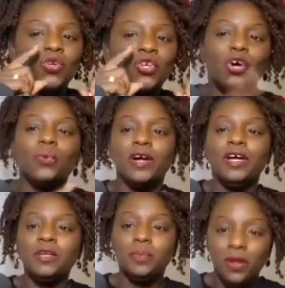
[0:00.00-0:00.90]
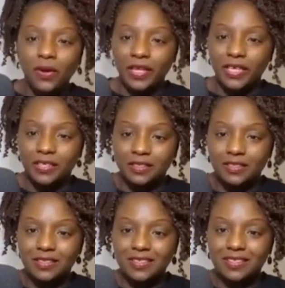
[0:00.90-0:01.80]
You were unemployed
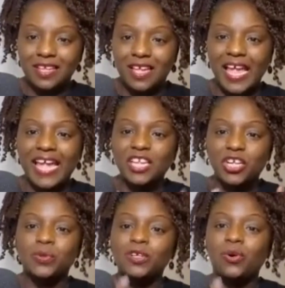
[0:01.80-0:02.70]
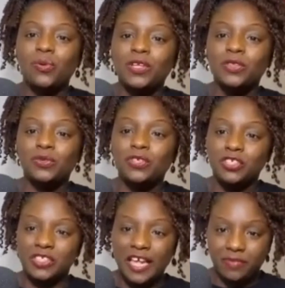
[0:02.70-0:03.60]
and you were going through
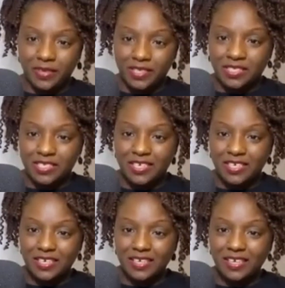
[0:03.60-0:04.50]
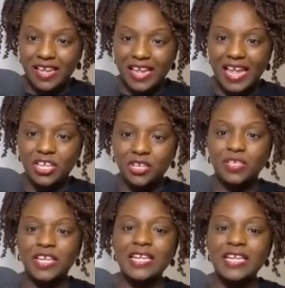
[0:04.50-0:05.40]
your savings and you
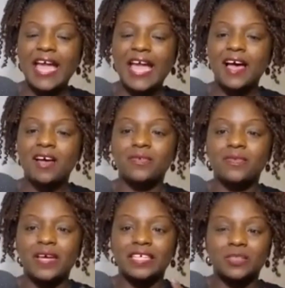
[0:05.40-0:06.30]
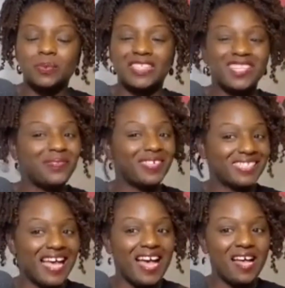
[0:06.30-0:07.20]
didn't have a specific
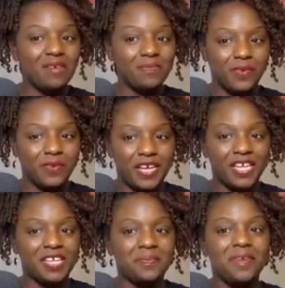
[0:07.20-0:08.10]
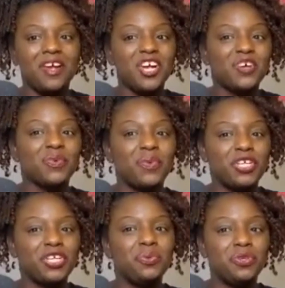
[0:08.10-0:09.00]
time frame for
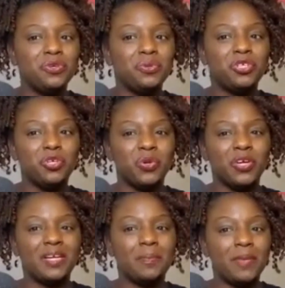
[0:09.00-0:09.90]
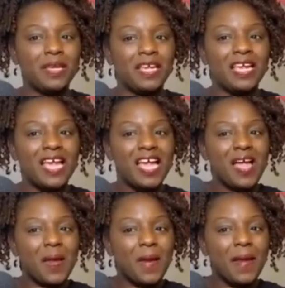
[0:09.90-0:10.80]
when you knew you were going to be
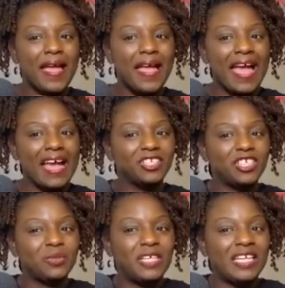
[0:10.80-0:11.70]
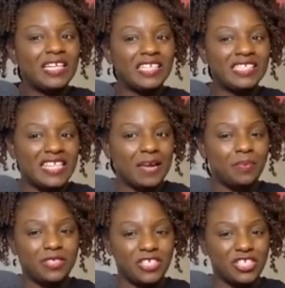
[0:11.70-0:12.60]
actually getting into
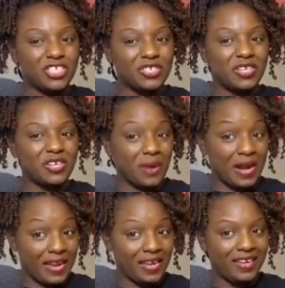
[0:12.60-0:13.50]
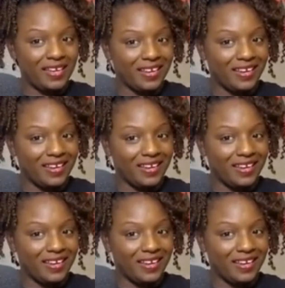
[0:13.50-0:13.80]
that position, right?